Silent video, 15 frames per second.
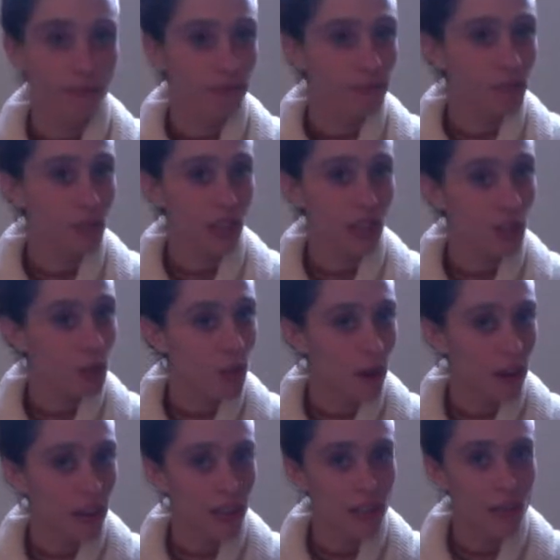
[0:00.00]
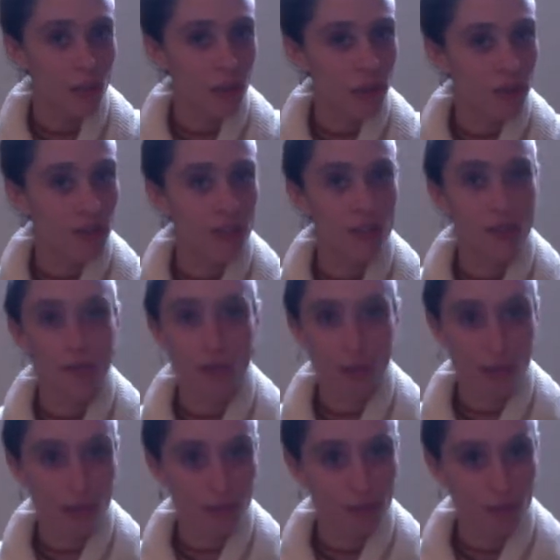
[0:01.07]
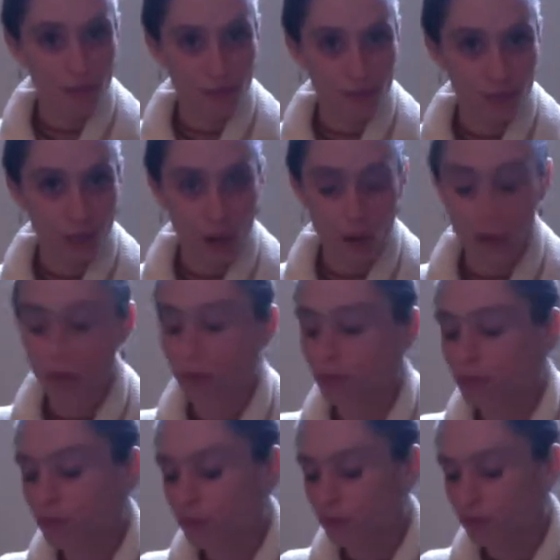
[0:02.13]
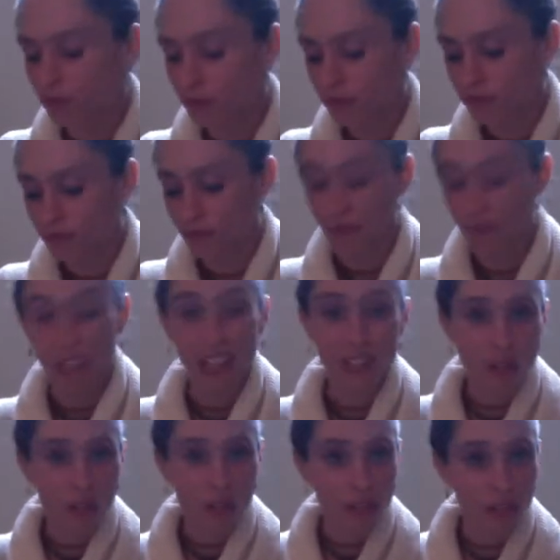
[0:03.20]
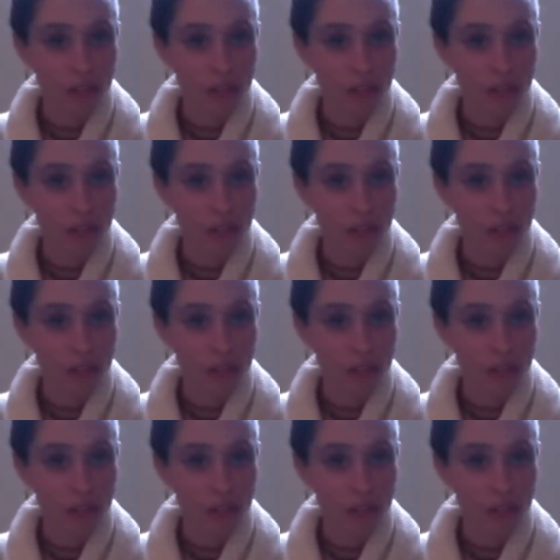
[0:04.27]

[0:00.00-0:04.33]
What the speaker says: sanctuaries, whether it's a room, home, nature,